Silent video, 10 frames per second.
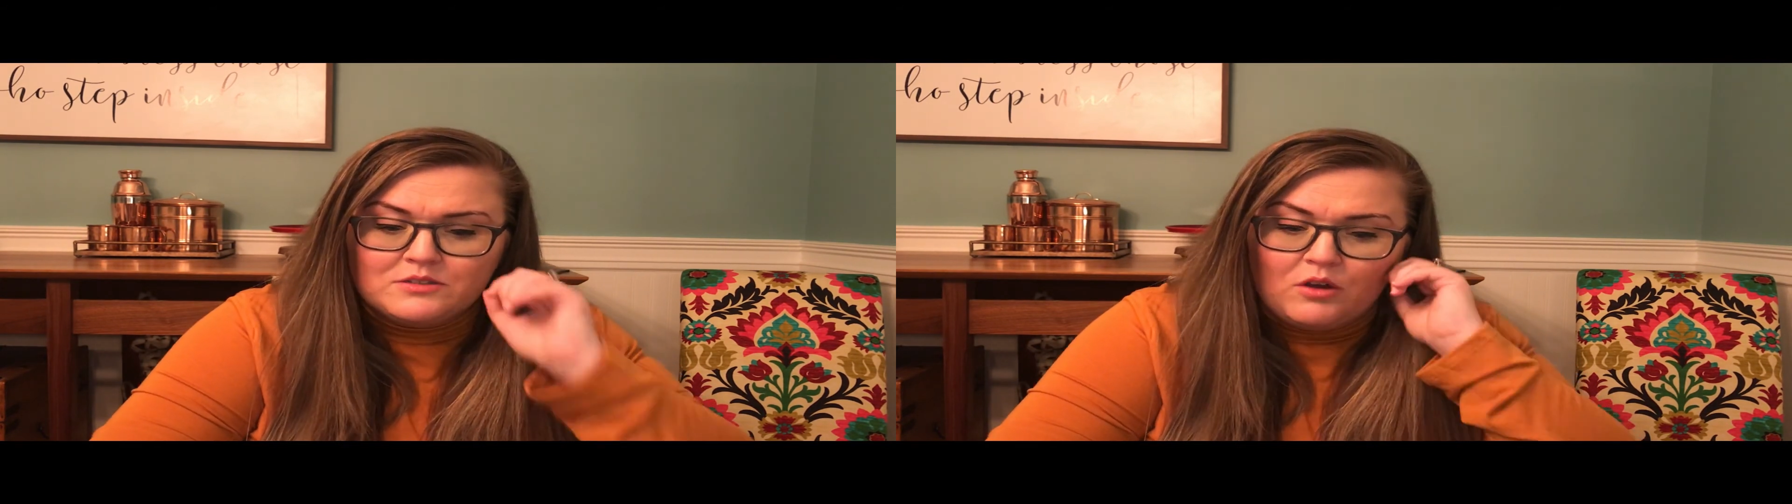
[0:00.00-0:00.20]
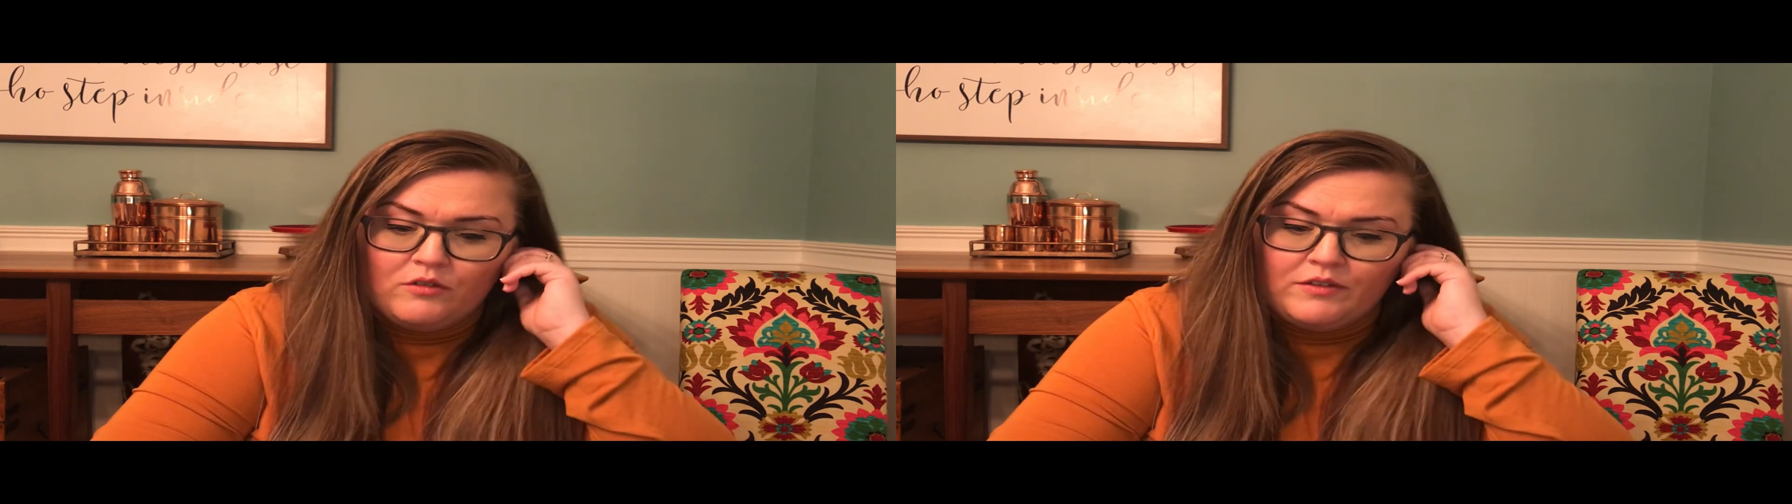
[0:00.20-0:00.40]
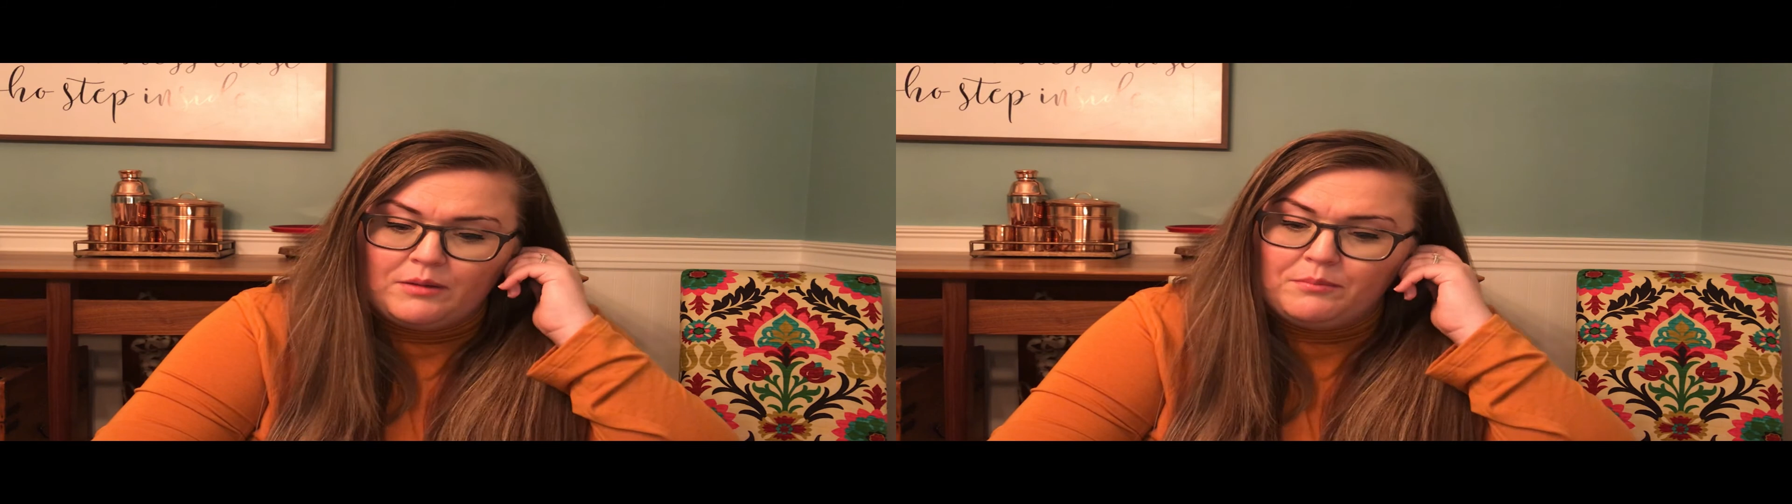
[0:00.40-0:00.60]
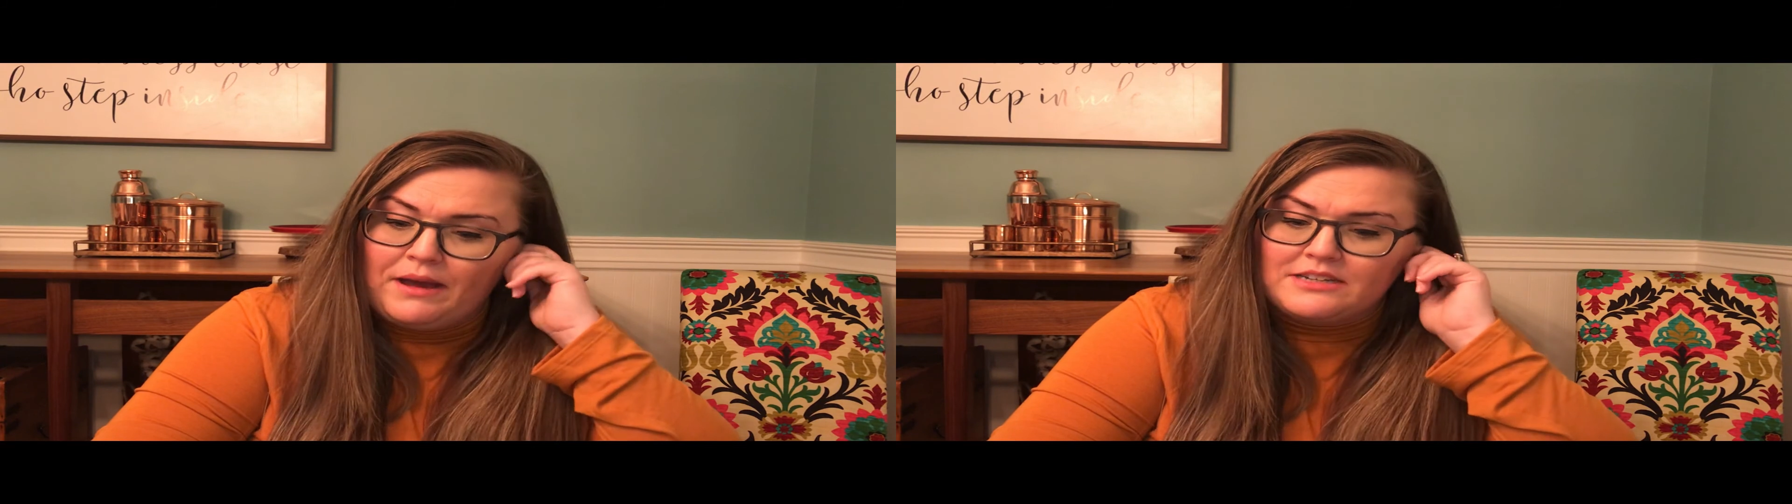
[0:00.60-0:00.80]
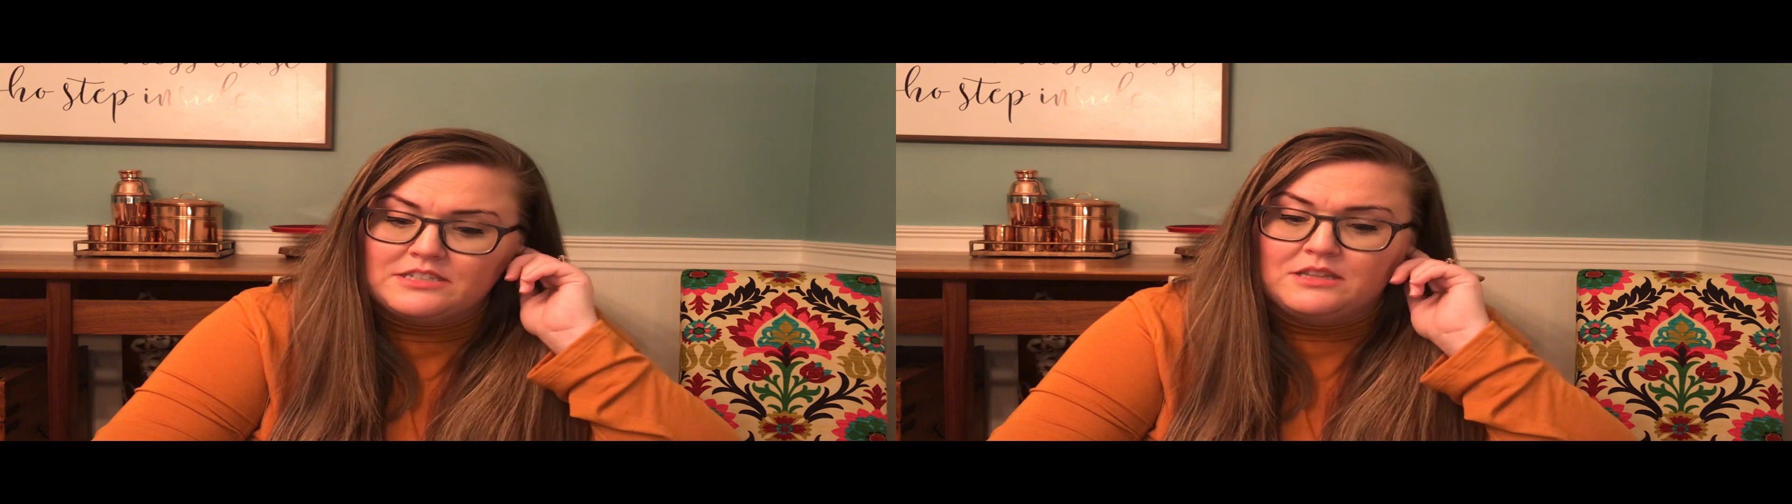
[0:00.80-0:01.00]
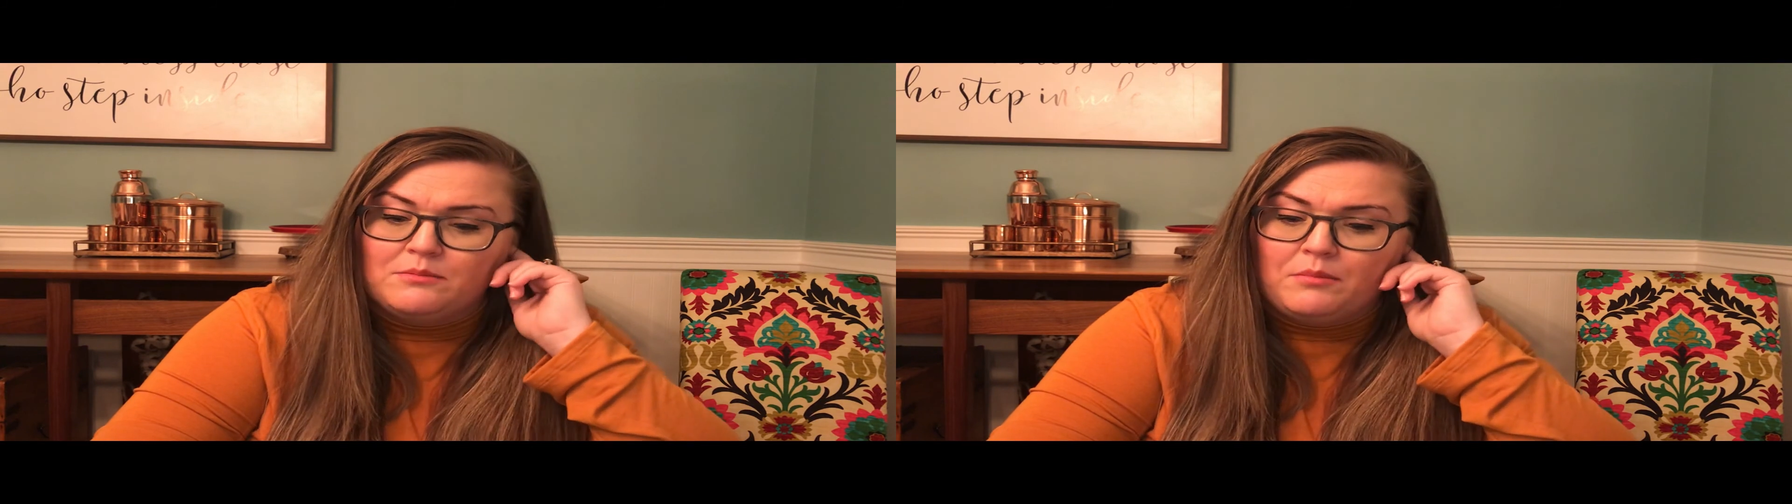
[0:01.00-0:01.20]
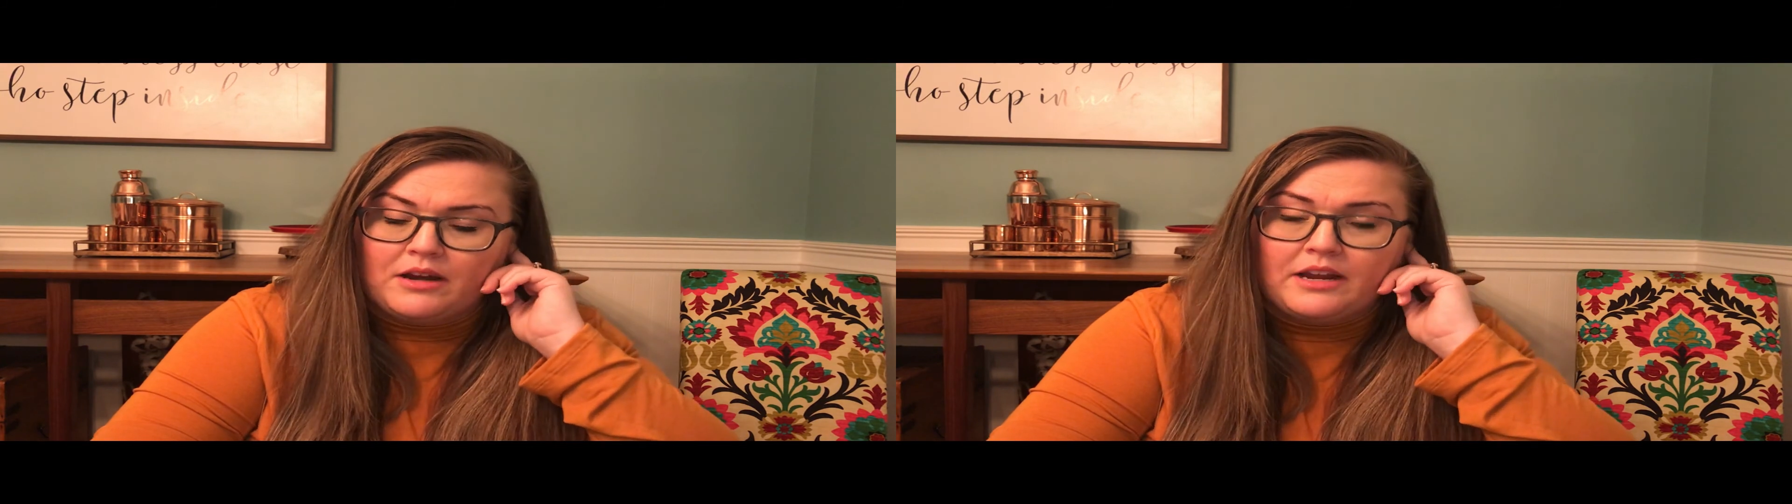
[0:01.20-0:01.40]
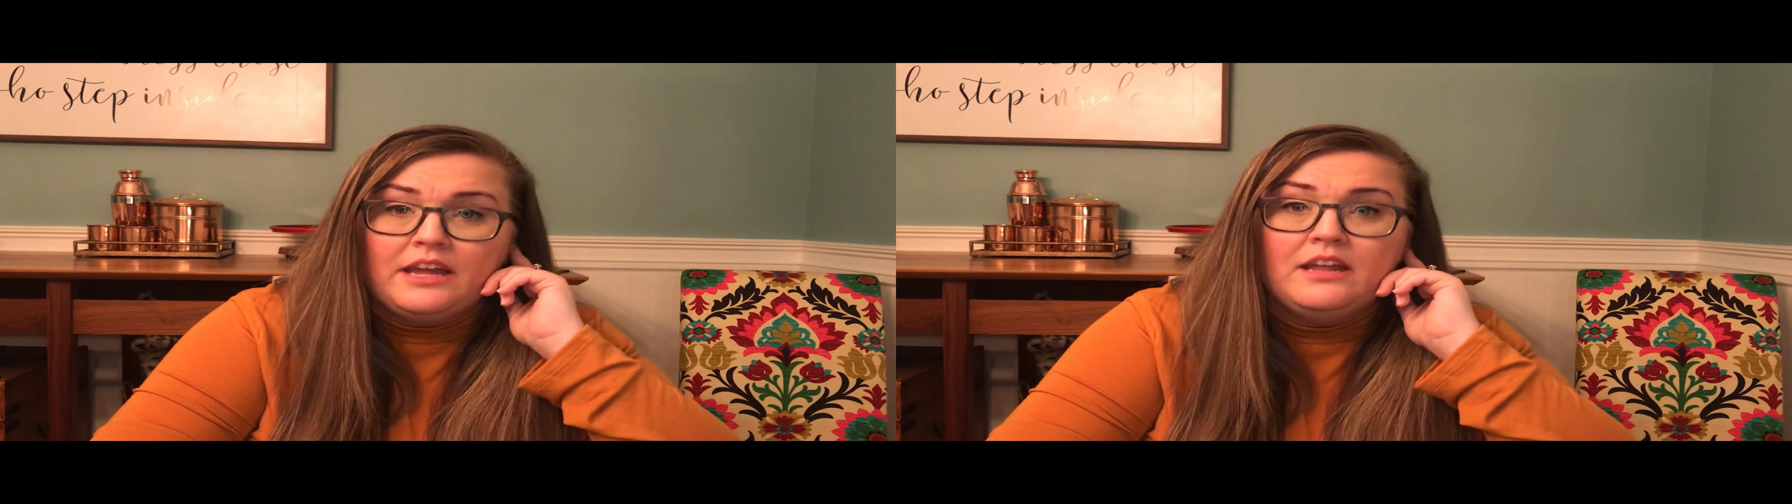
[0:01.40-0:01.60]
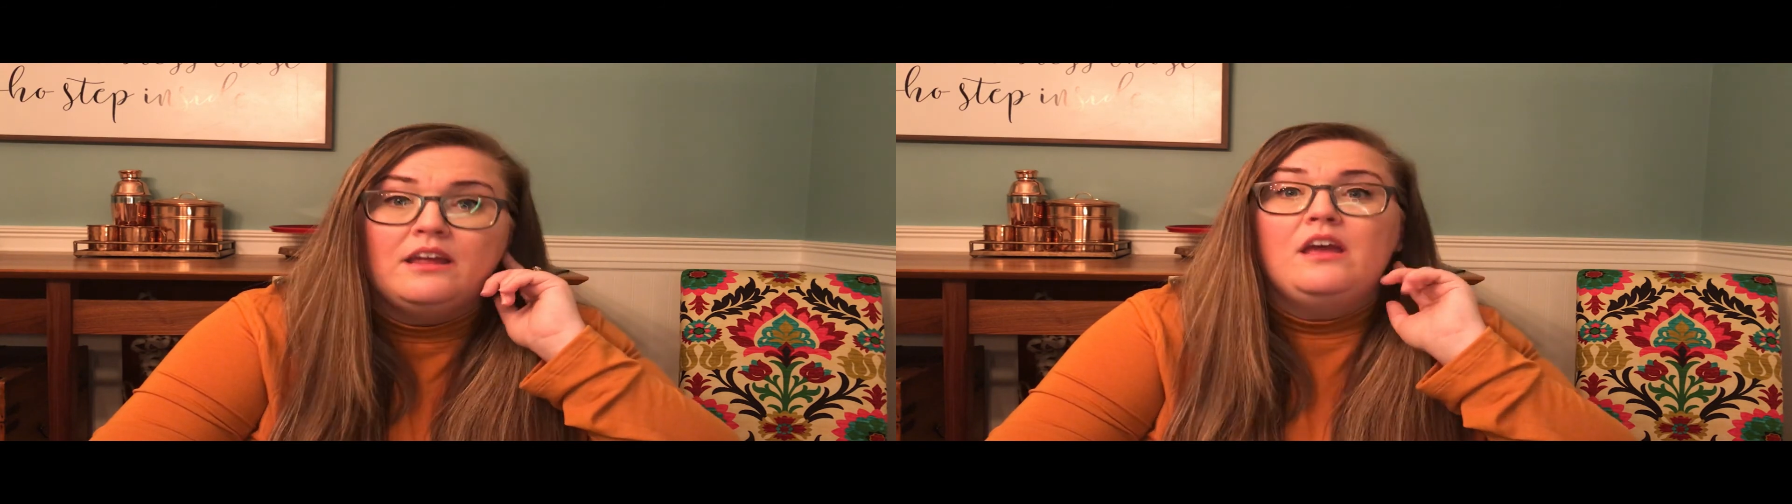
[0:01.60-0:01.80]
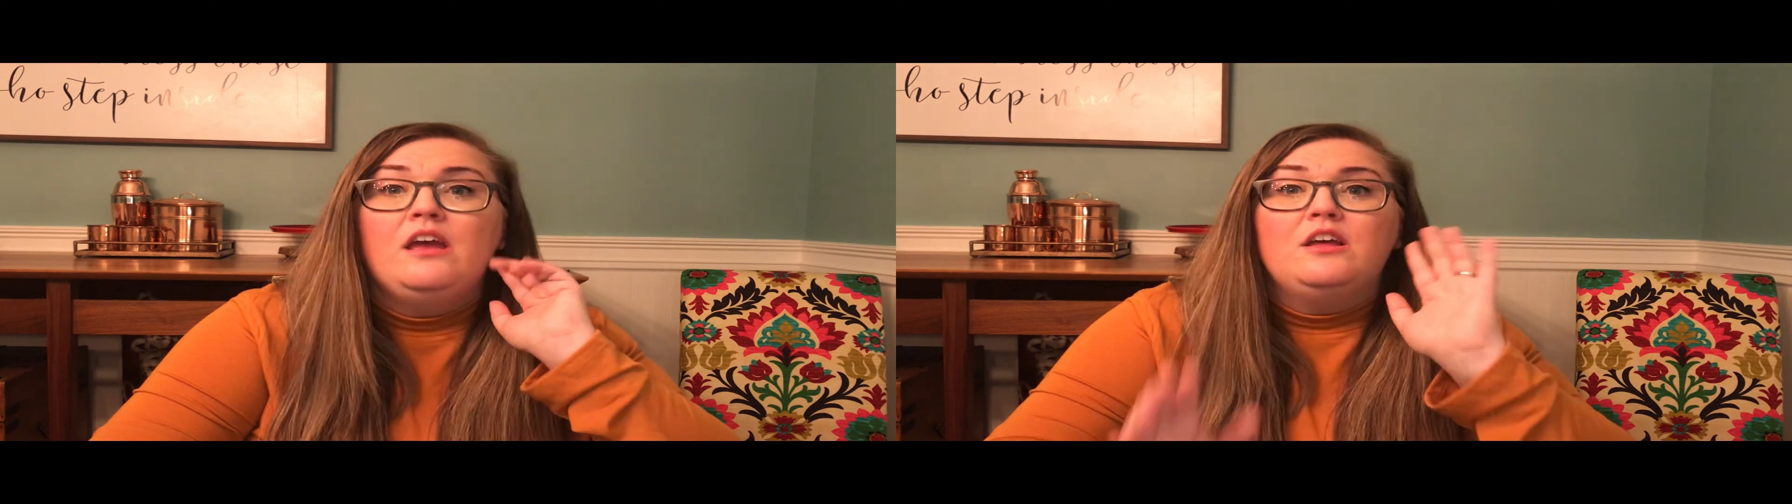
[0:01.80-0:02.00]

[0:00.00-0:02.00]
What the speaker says: COVID impacted the market?